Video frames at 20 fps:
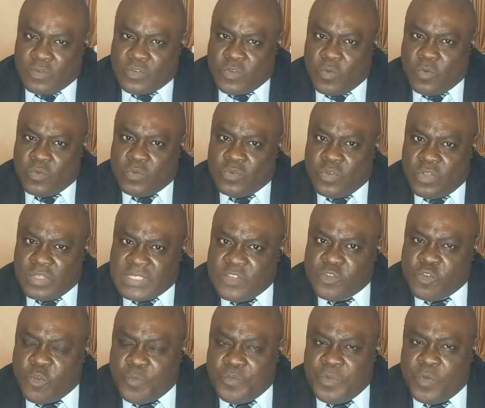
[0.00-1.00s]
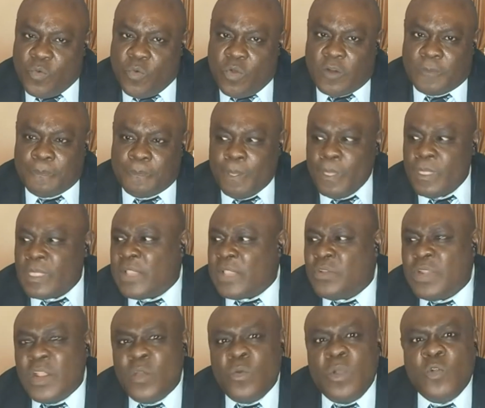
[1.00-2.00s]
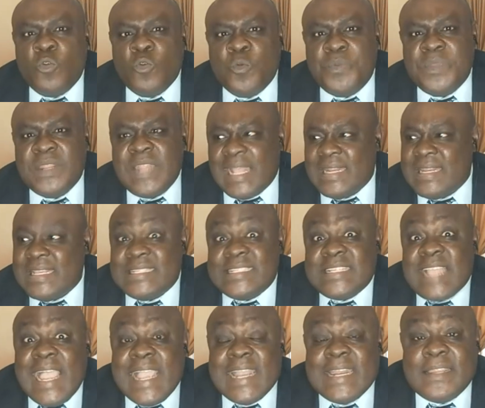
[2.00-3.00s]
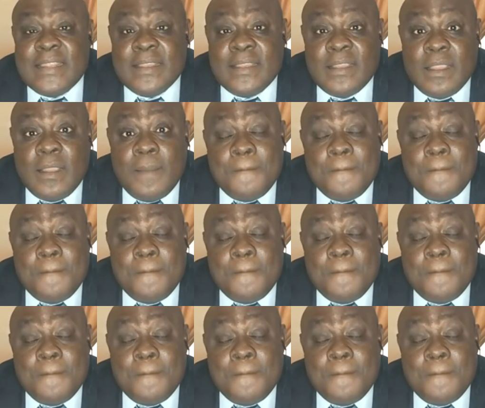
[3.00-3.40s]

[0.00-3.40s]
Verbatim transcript: So those things could be one. Another one could be that the child,